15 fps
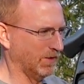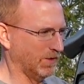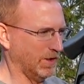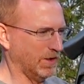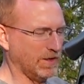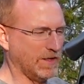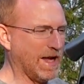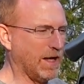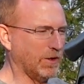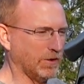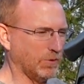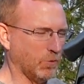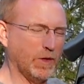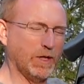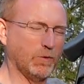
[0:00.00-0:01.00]
the
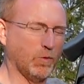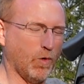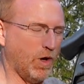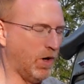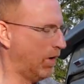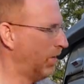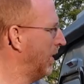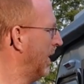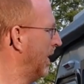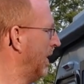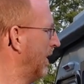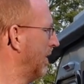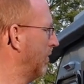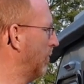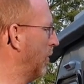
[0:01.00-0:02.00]
galley wing wall
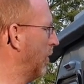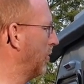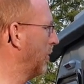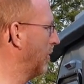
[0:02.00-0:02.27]
will